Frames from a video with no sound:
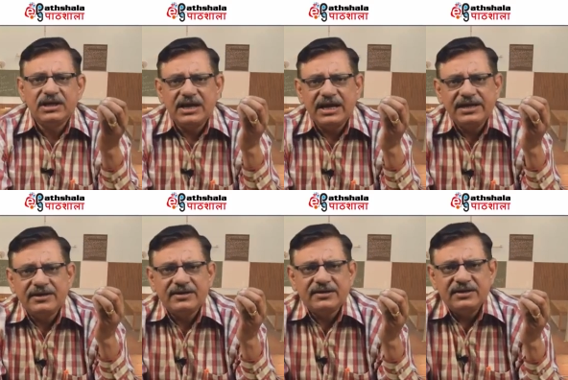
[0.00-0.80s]

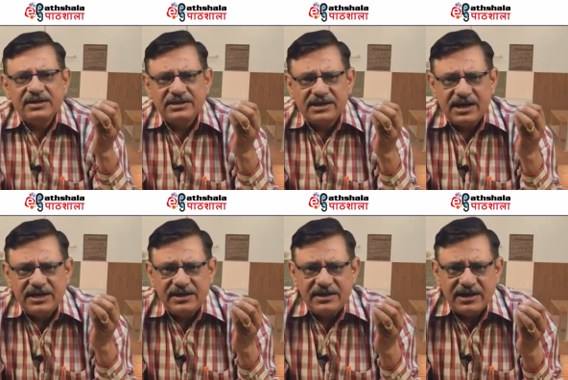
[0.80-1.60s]
like
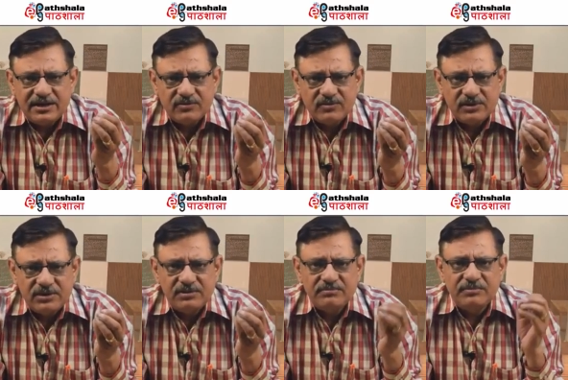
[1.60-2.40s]
ethyl
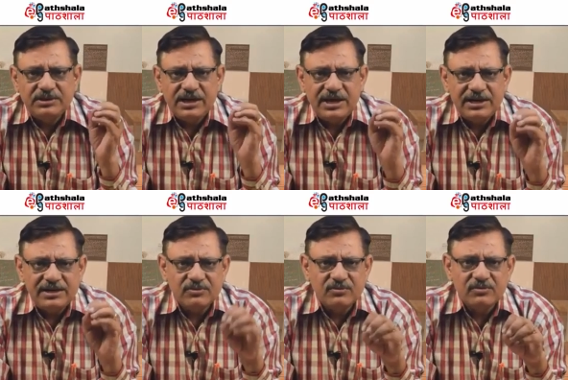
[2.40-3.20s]
alcohol, methyl
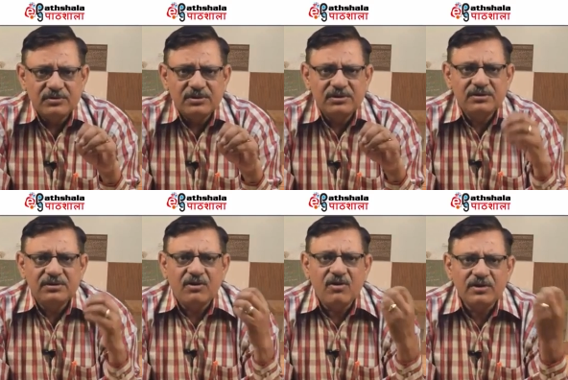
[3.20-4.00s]
alcohol
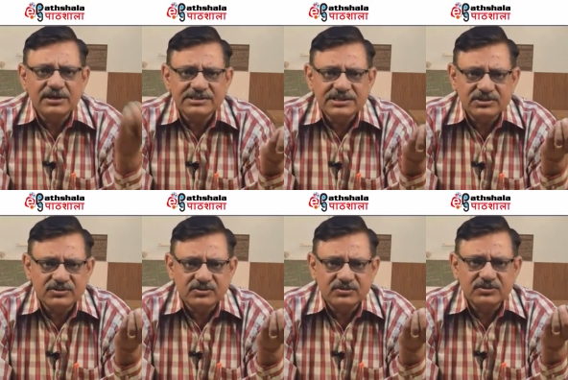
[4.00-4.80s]
or
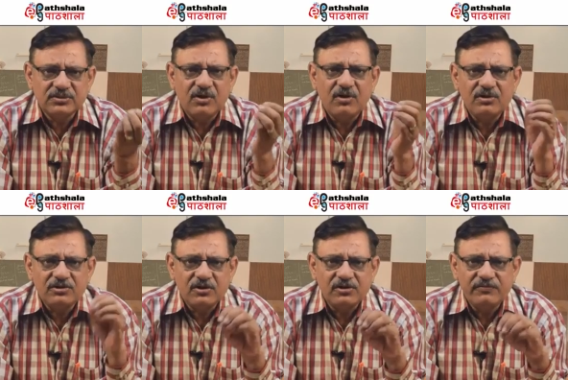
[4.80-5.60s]
acetone
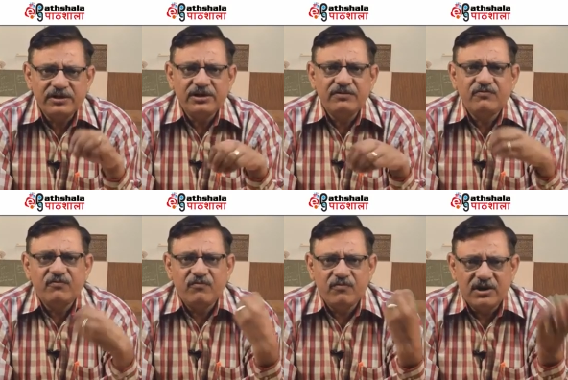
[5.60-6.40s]
or toluene,
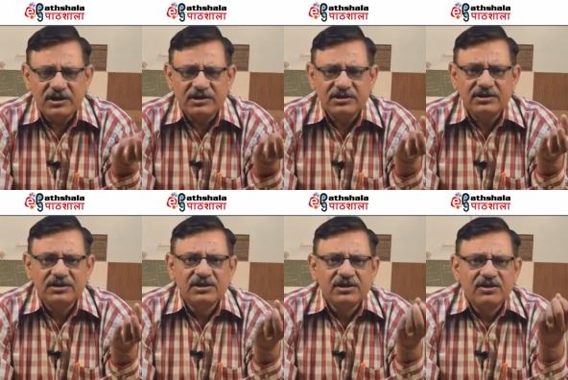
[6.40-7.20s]
water
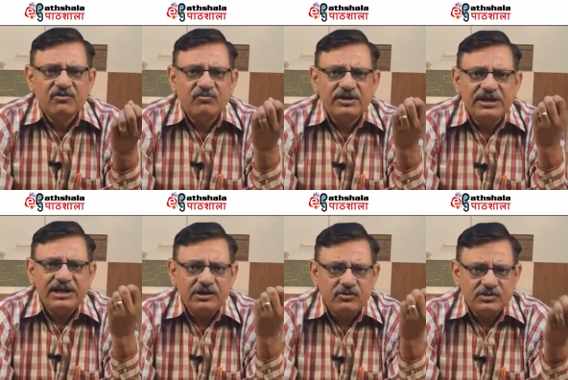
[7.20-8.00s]
we
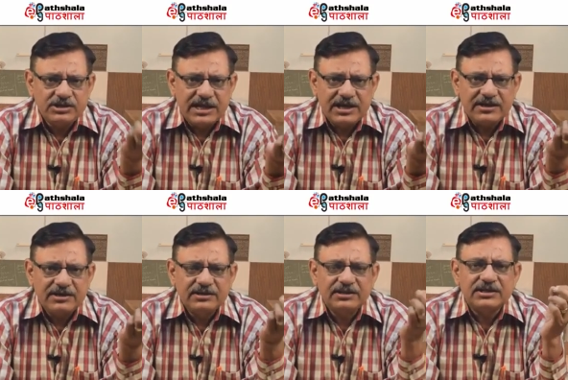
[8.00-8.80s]
need to check
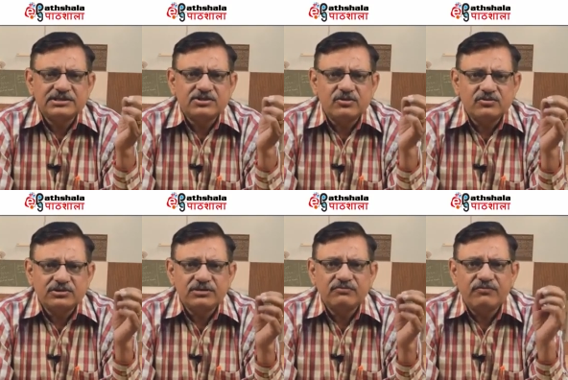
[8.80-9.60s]
the
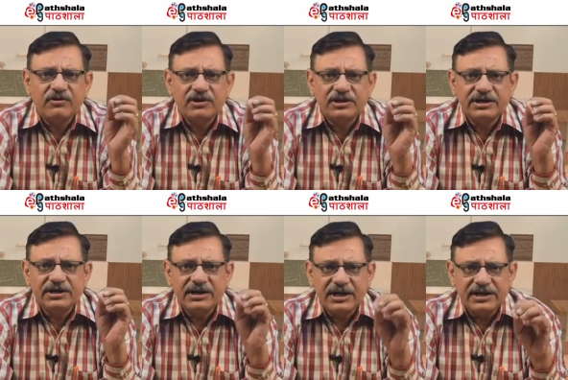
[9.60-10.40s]
solution for a
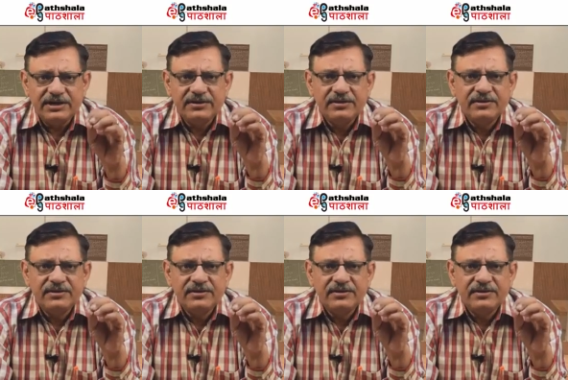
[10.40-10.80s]
dye.